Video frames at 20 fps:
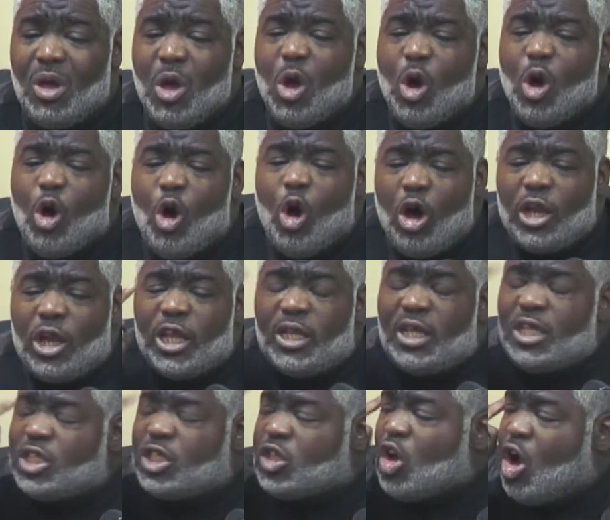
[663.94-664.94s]
All of
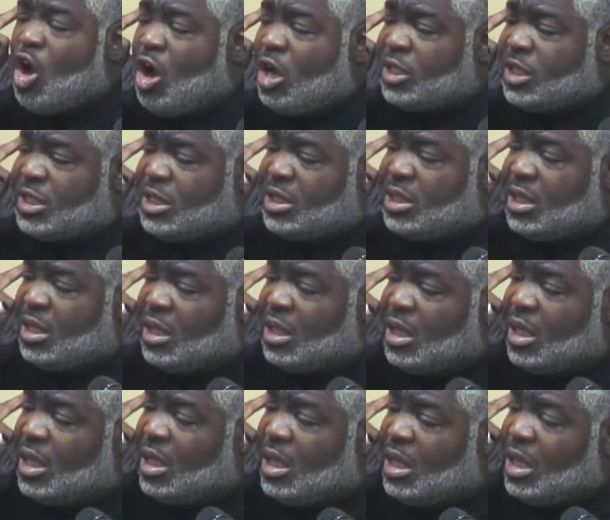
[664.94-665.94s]
these thoughts,
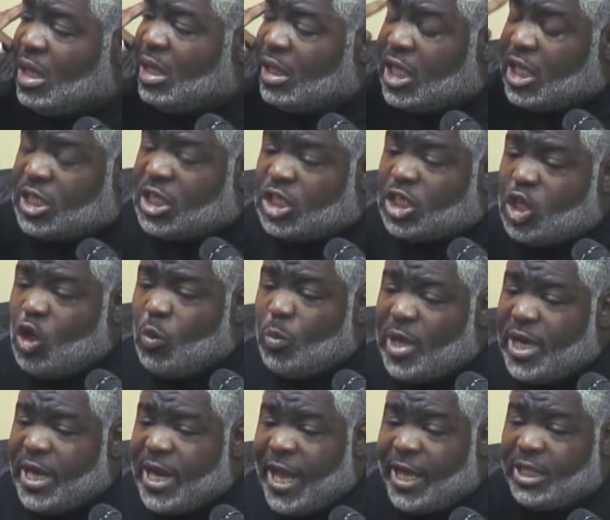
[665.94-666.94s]
this is
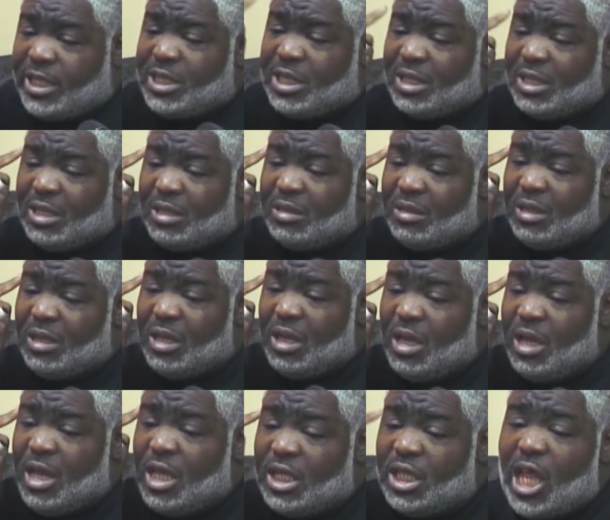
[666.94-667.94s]
human nature.
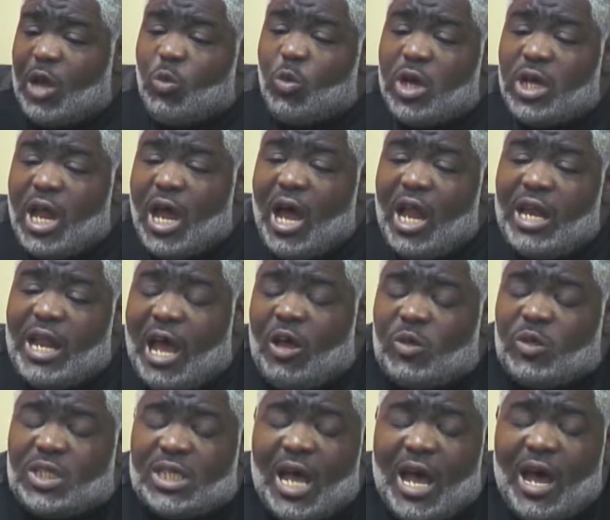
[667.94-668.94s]
They were not
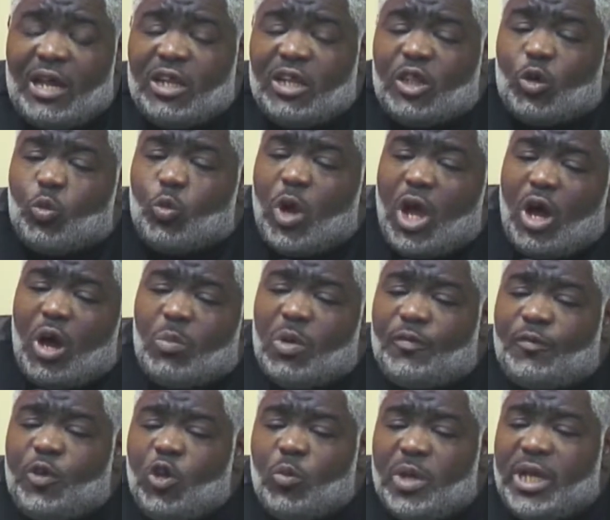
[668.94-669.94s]
outside of the realm of
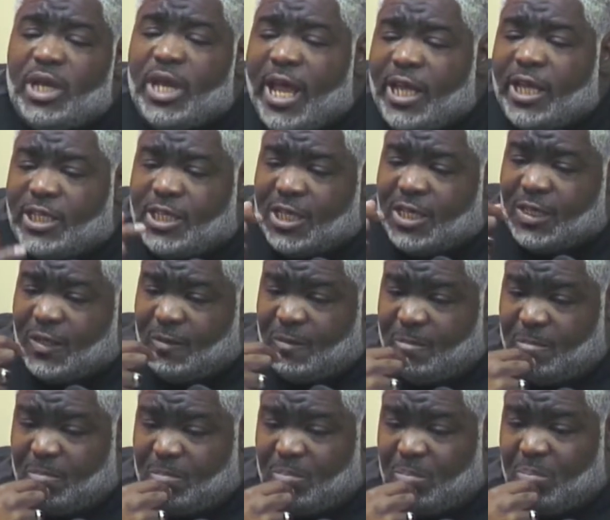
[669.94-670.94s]
human nature.
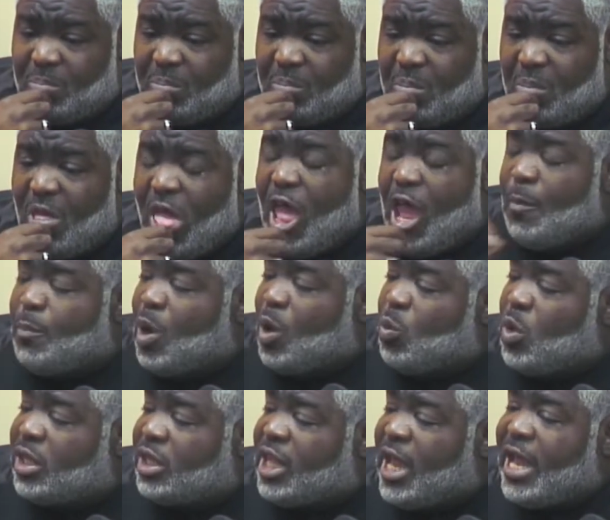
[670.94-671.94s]
But
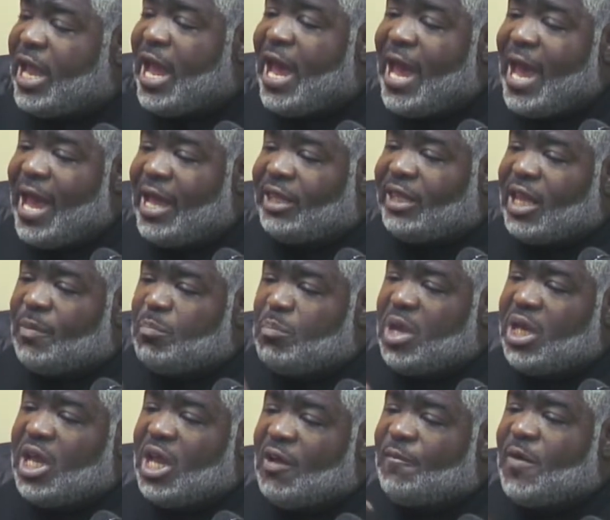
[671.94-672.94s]
what they had that
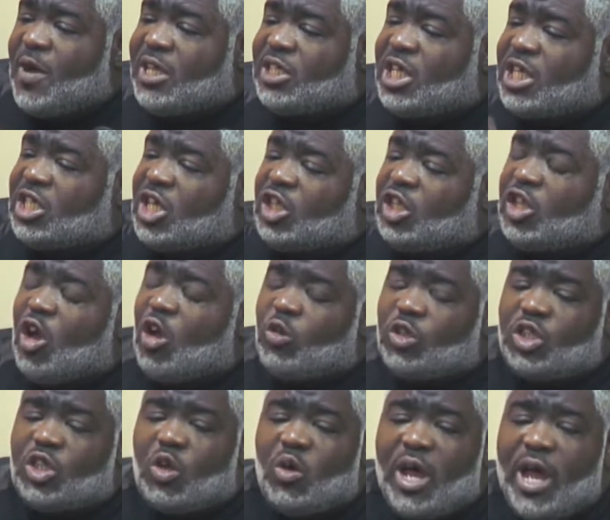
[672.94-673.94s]
many of us as adults
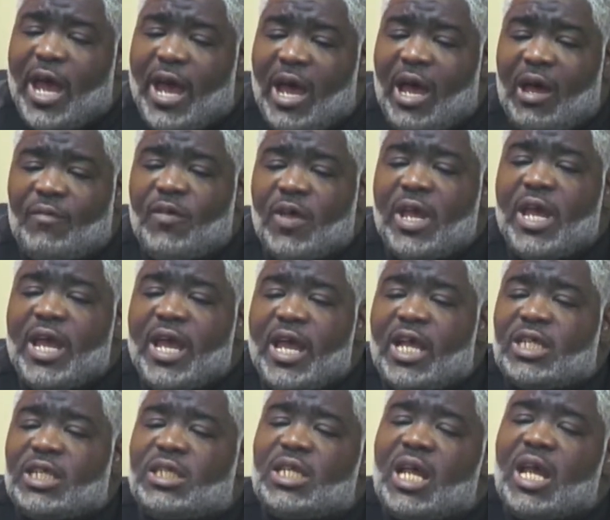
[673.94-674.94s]
don't have
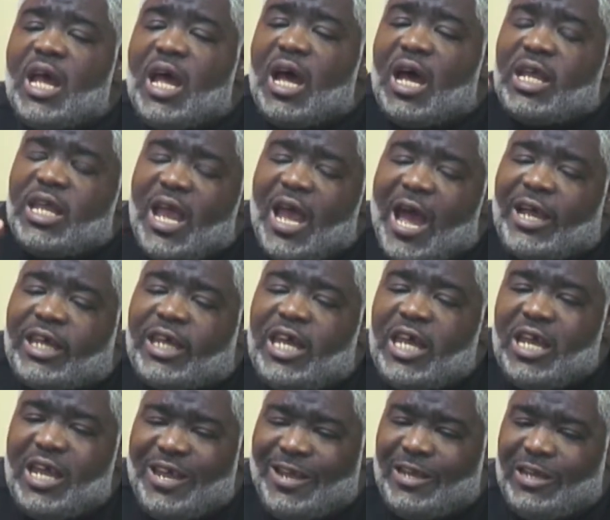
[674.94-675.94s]
is a
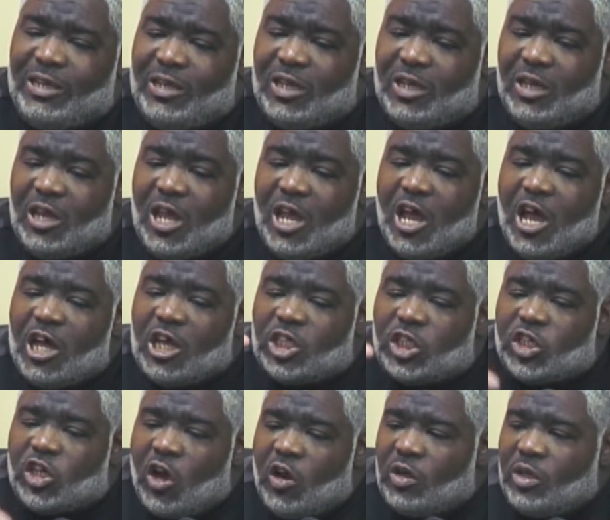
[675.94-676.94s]
yaqeen, a
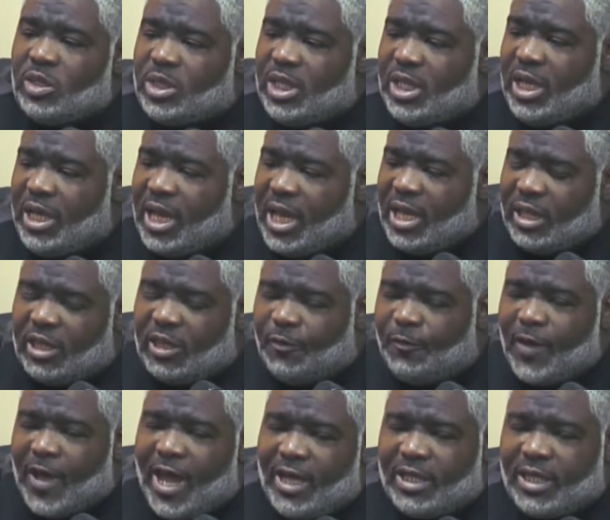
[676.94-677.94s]
certainty in the
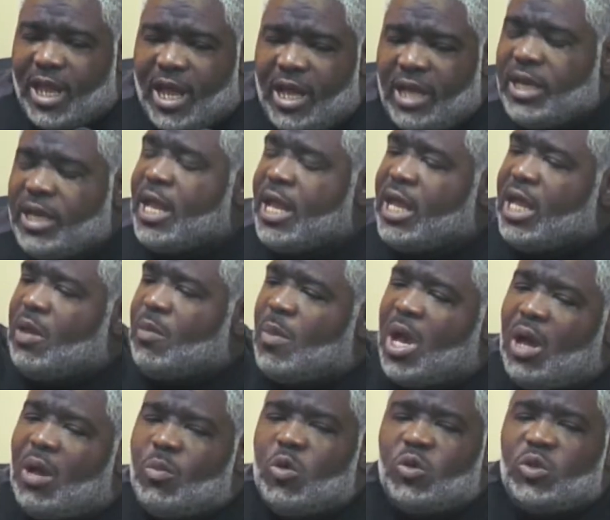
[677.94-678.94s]
fact that
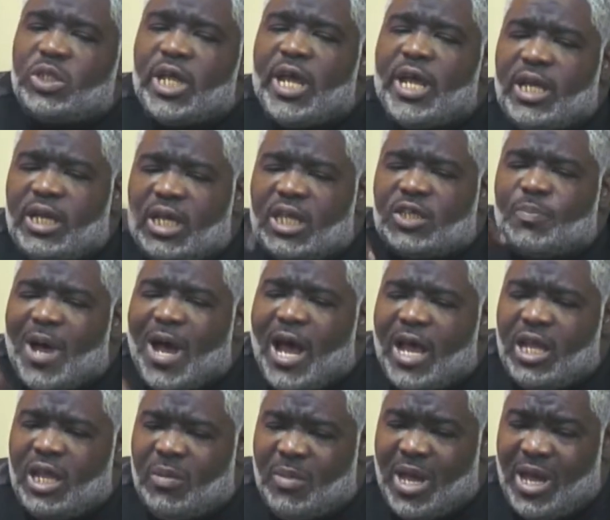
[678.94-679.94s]
Imam Hussein is my
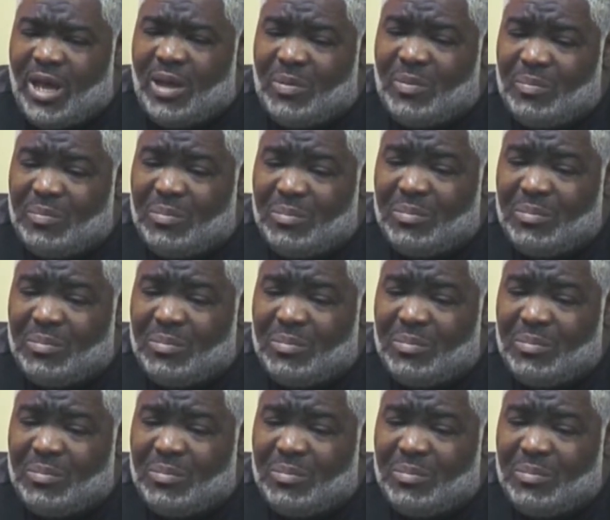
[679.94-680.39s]
Imam,